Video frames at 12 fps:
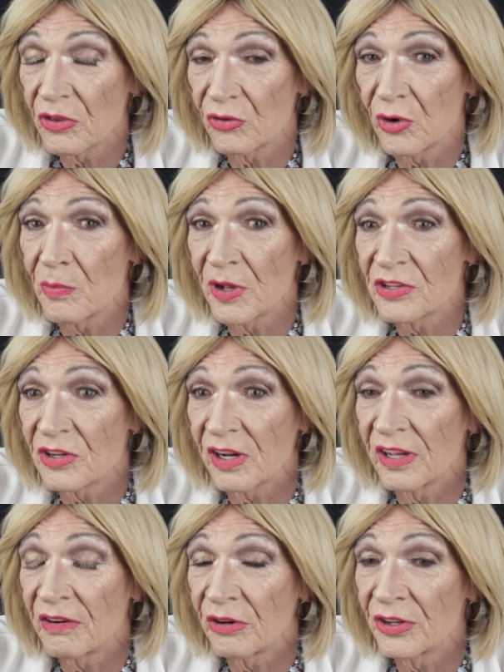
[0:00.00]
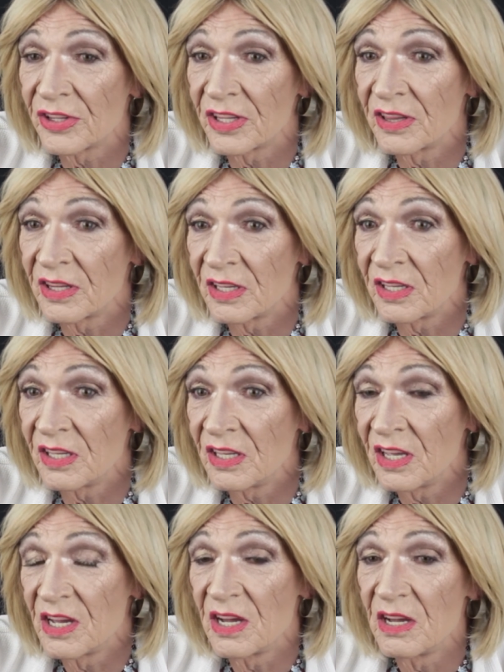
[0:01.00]
3 months later I did
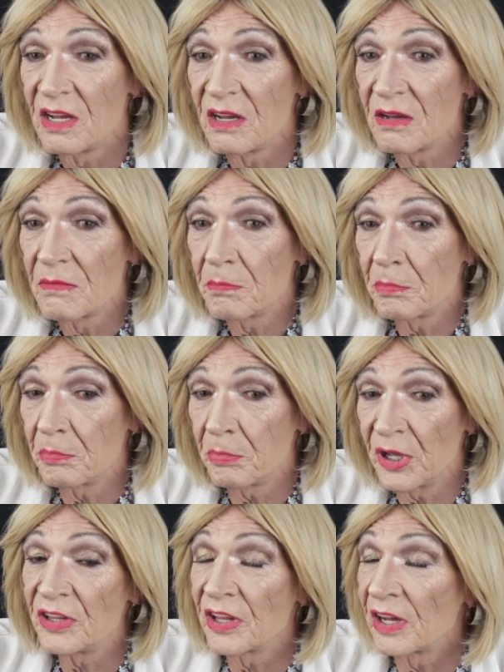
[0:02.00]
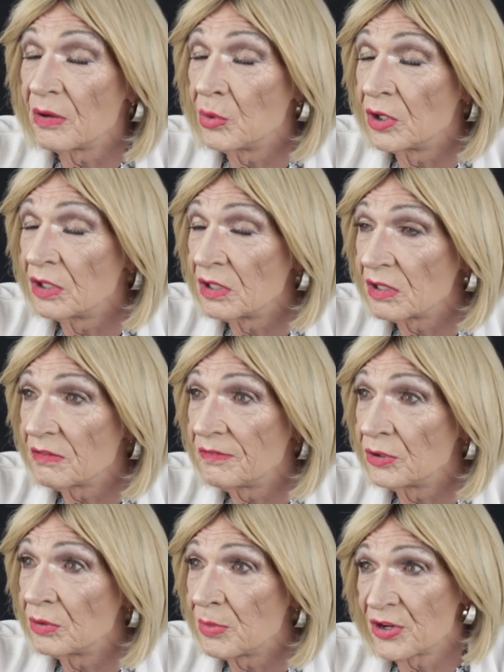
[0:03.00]
the pink day at work
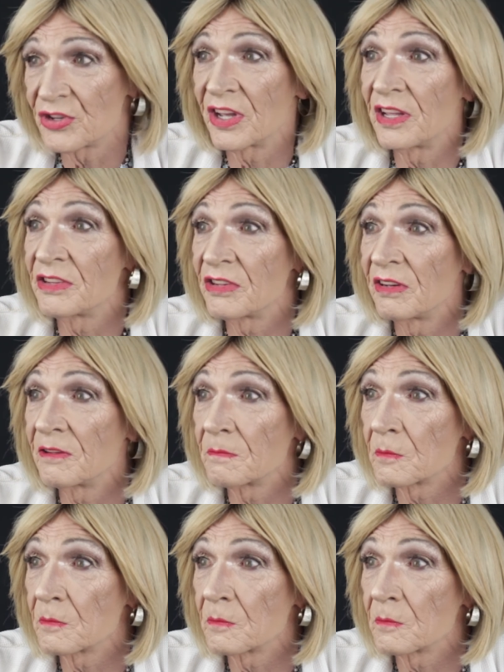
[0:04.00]
for breast cancer.